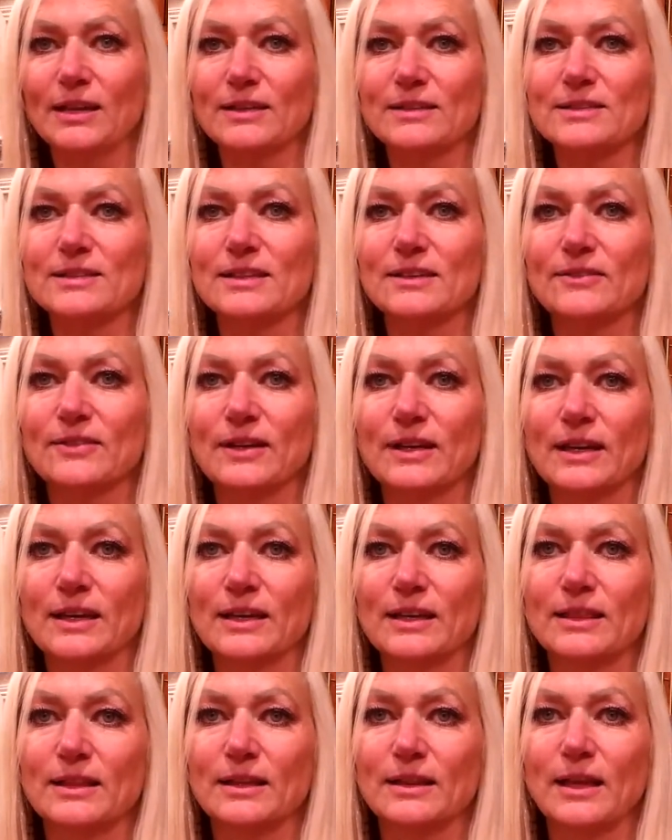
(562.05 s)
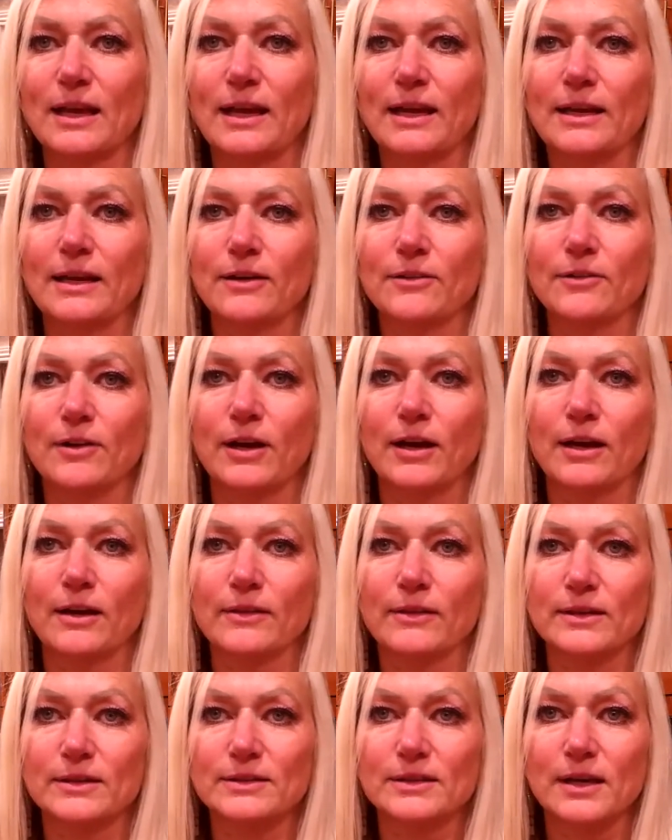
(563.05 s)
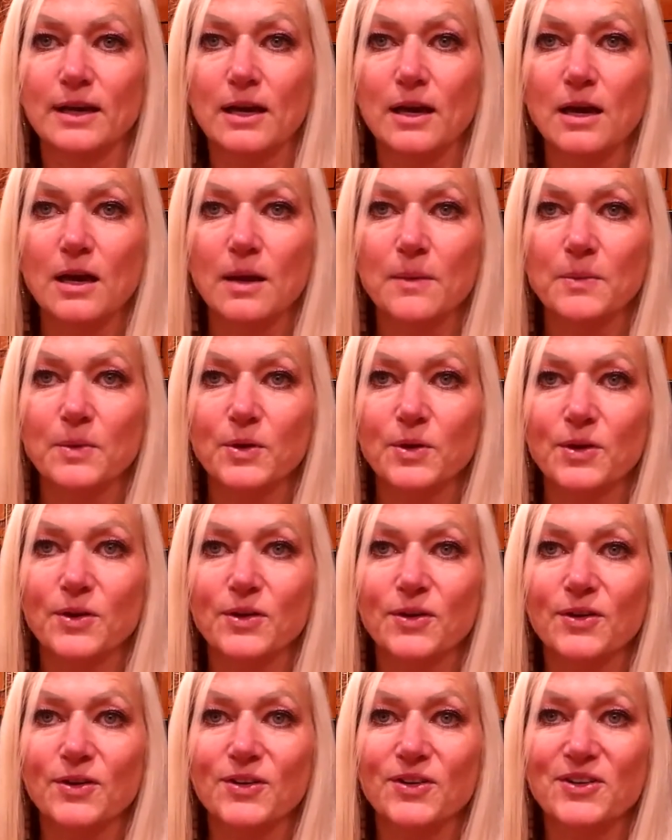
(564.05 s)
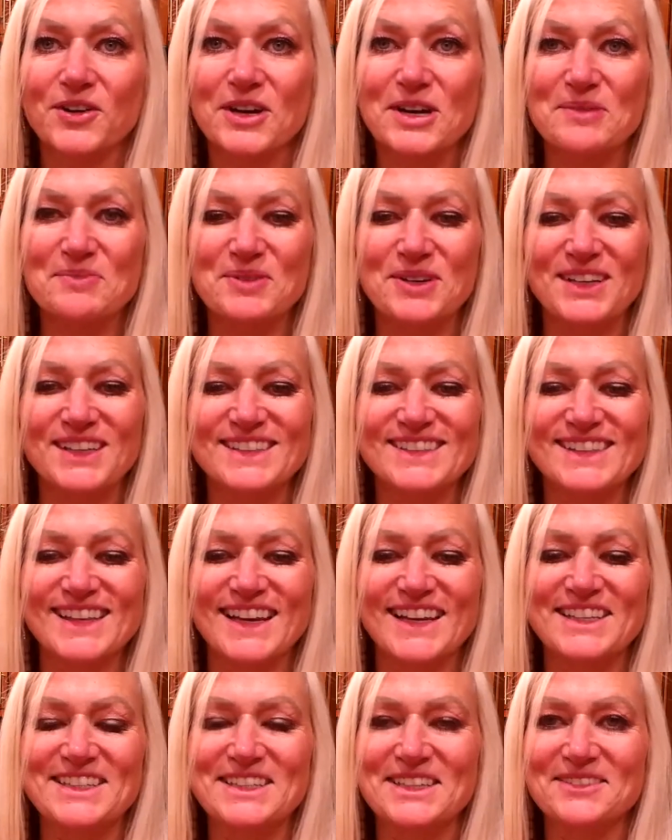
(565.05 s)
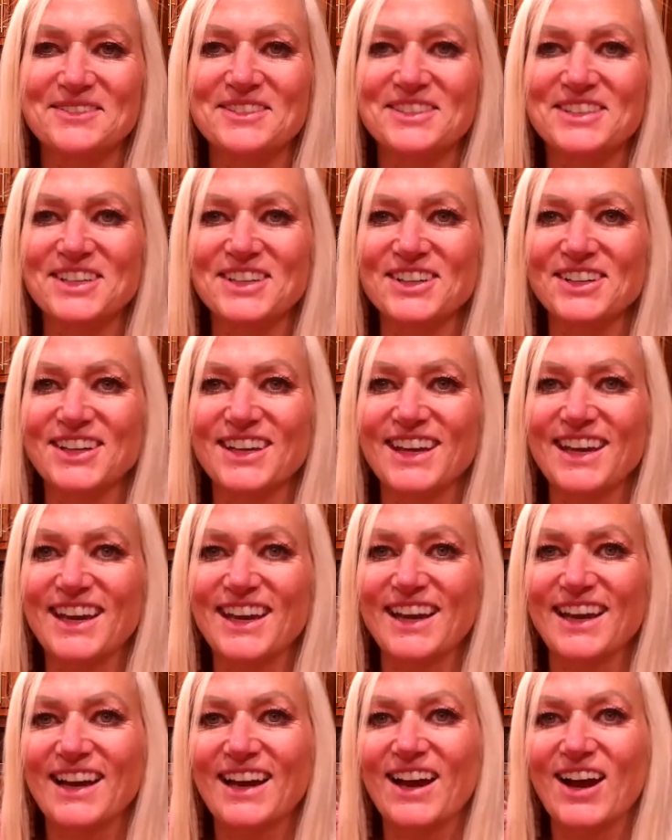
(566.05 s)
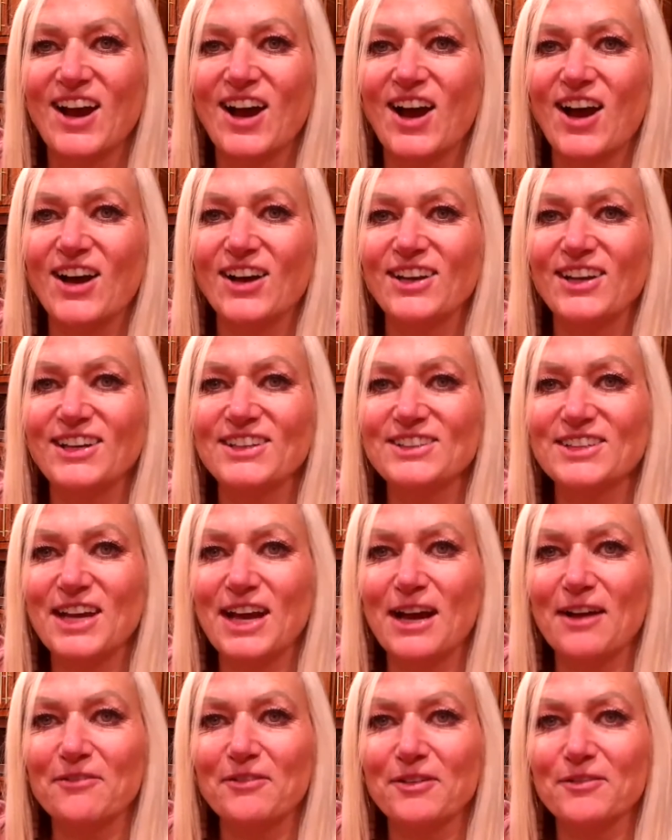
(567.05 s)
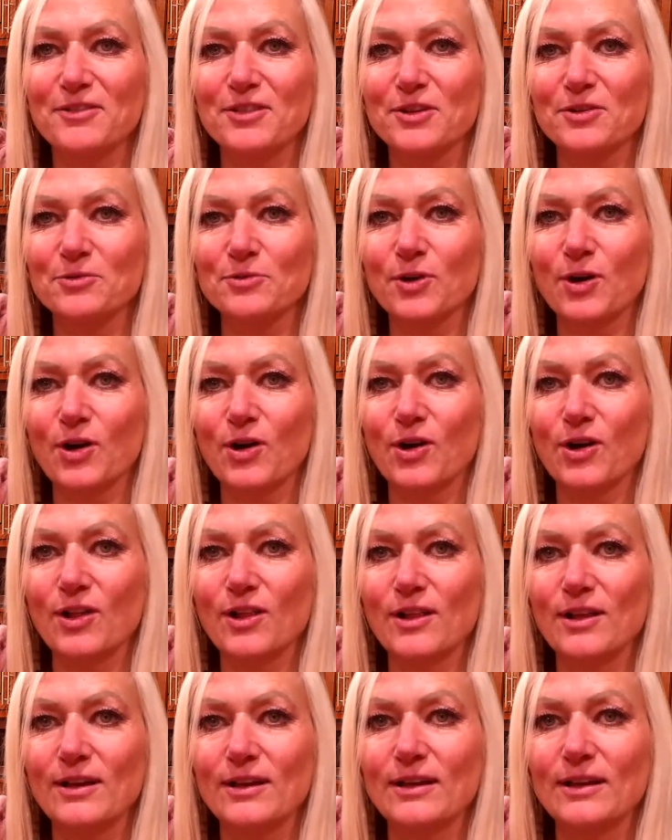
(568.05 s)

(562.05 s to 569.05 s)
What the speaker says: Let's see if I can get the lighting right on this. Going to put a slice of turkey on each half of the roll.